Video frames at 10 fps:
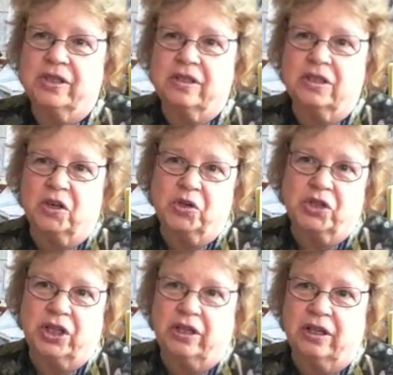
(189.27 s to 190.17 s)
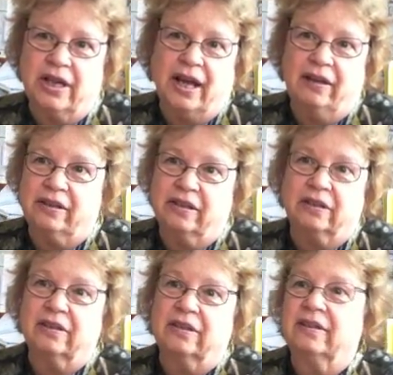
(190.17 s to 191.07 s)
it's negotiated down to,
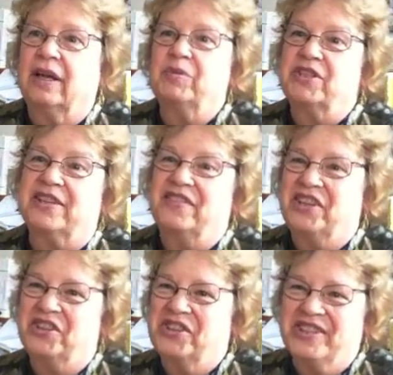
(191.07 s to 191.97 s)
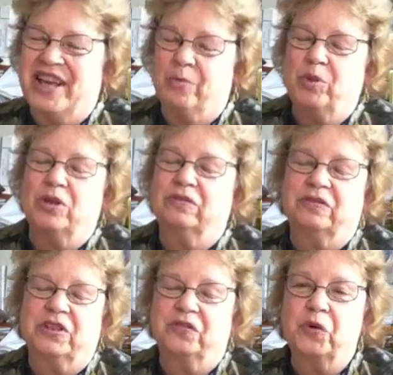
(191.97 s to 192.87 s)
I'm just giving you an example,
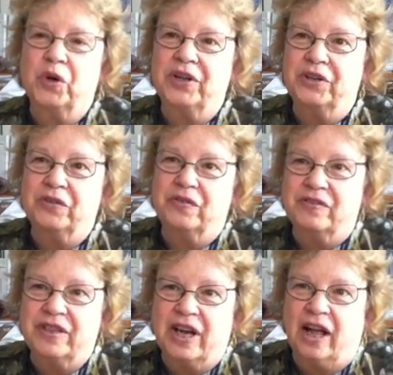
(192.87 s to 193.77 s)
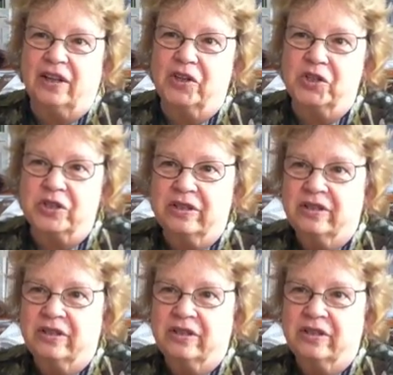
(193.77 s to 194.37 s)
to $450.